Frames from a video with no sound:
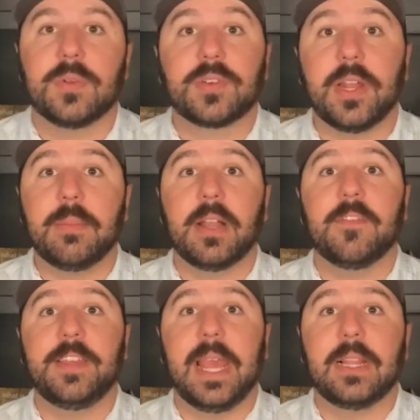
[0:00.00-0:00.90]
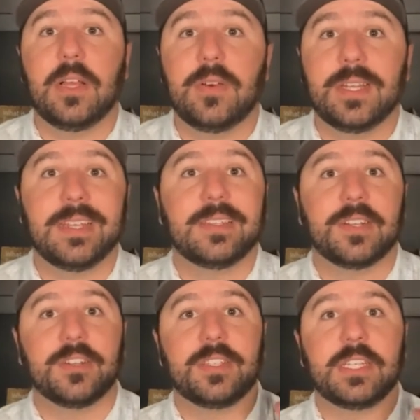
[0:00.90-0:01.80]
What's great about a VA loan is
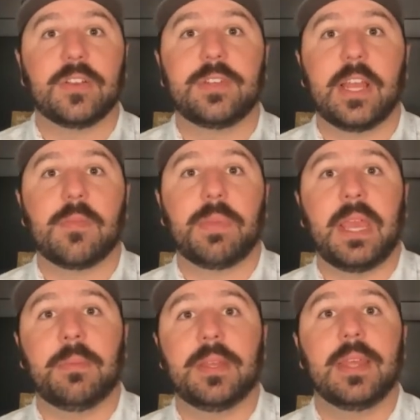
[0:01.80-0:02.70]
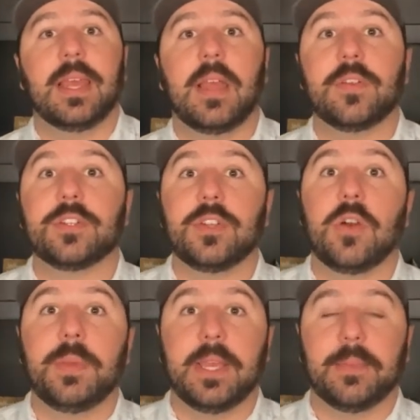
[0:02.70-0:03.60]
there's zero down payment and there's
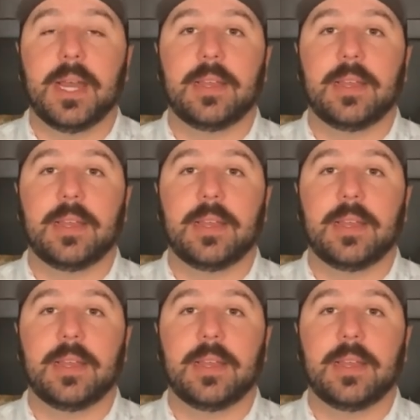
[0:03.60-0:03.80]
no PMI.